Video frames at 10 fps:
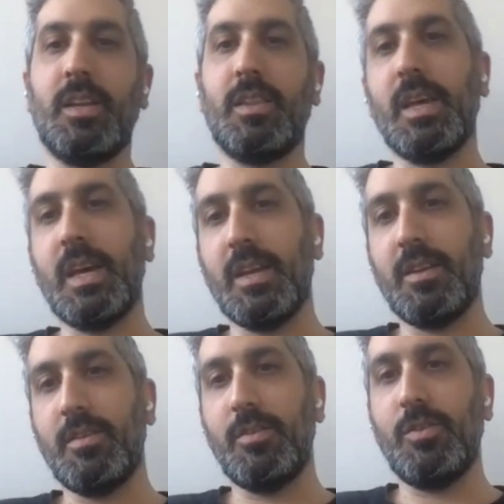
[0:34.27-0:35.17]
and
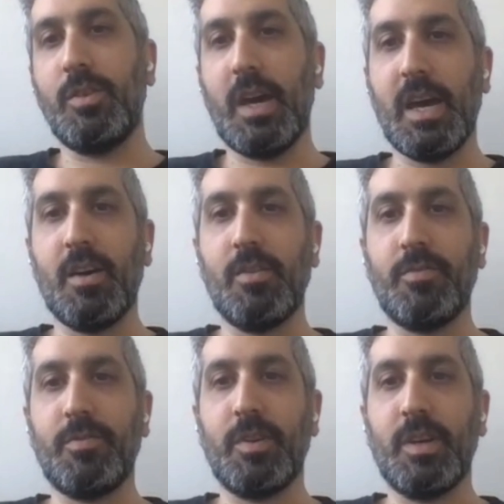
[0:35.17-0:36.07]
then you
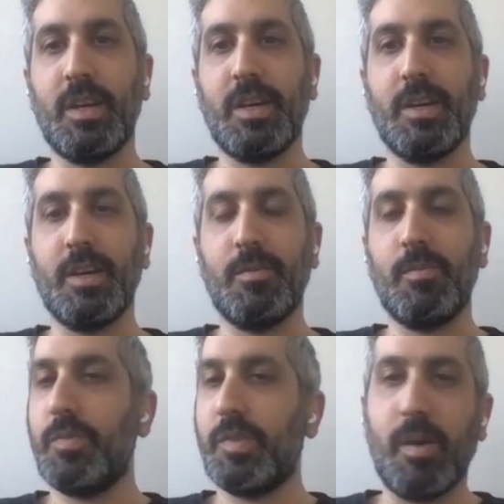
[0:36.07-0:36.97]
have
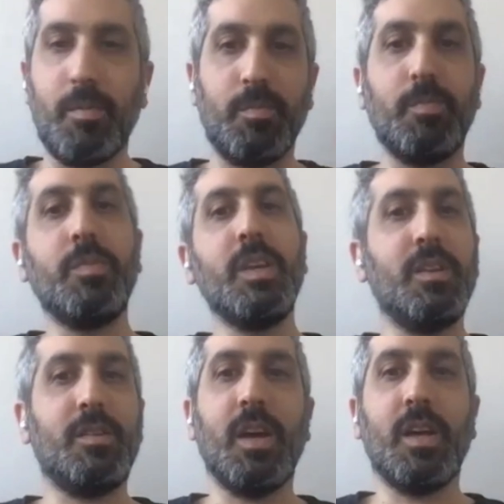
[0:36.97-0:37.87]
some
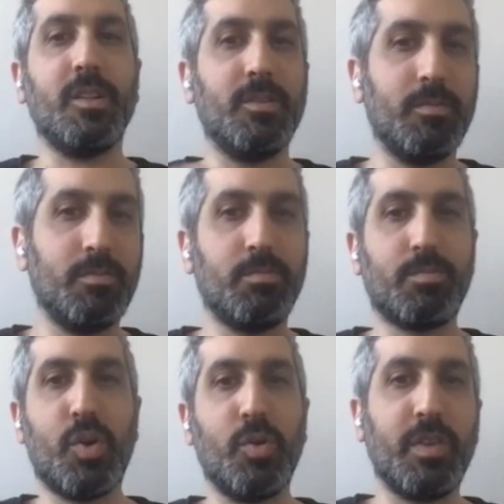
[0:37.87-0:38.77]
ETL
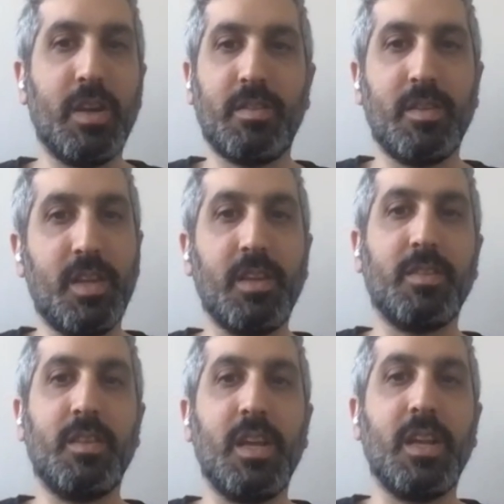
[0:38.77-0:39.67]
process that
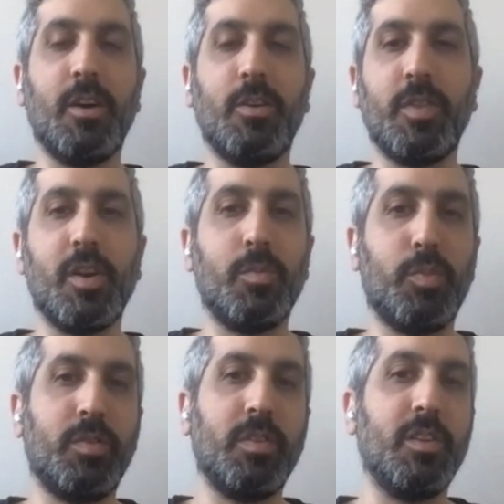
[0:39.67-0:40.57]
takes the data out of there,
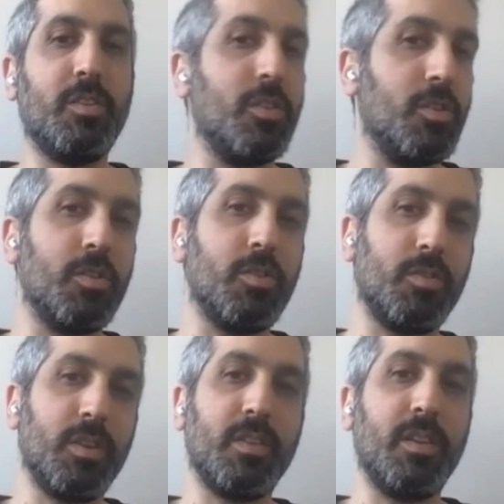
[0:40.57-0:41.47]
puts it into
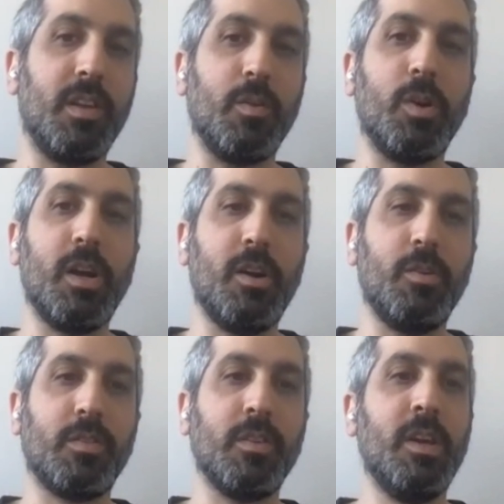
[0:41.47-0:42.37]
your, let's say, data
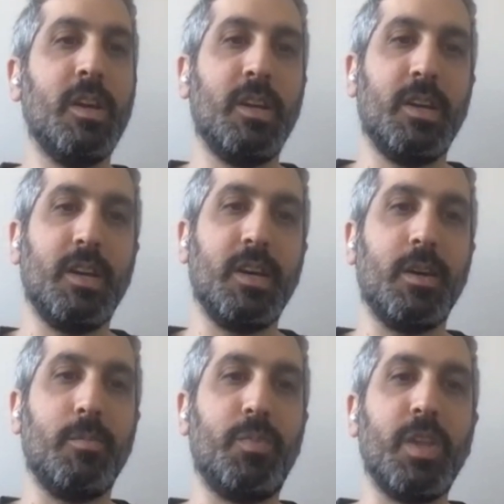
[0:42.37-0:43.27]
warehouse.
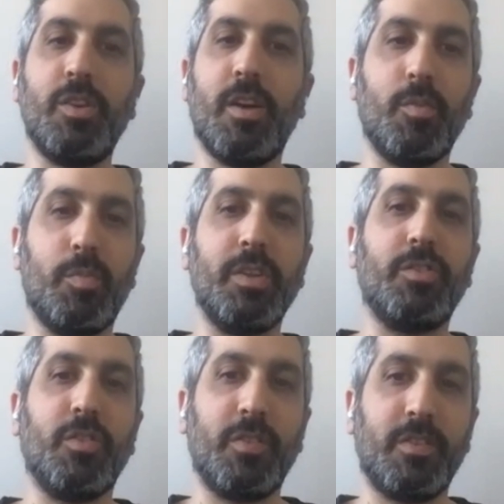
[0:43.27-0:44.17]
And then you have a
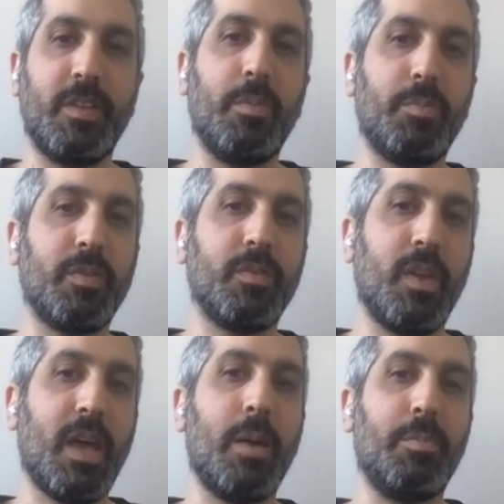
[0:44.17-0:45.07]
bunch of steps
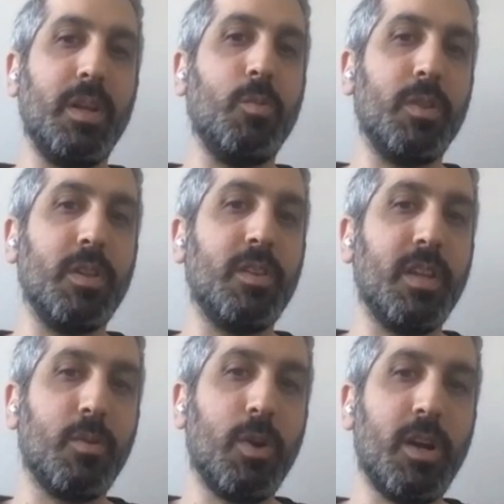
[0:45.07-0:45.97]
happening within the
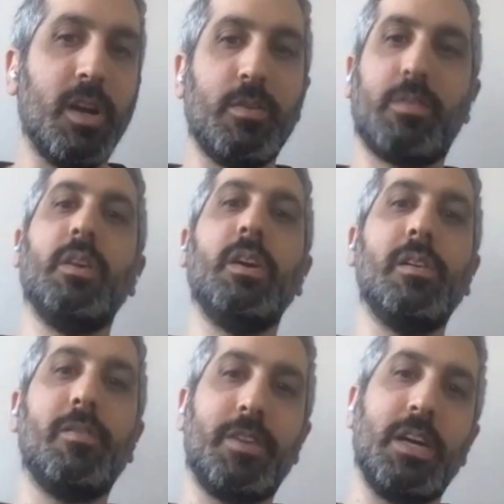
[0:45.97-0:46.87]
data warehouse.
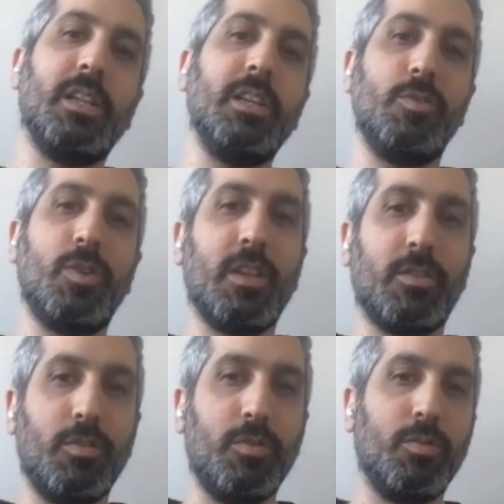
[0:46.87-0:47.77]
Finally, you
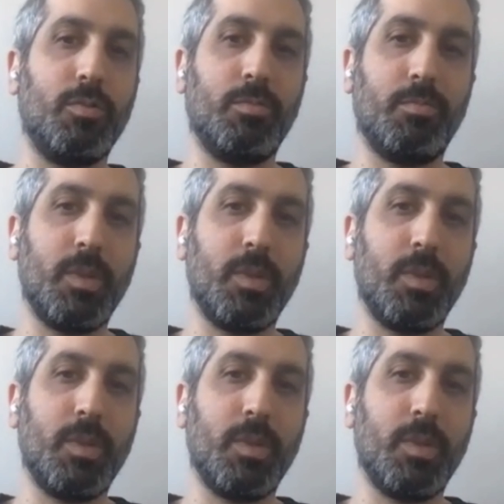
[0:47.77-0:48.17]
get to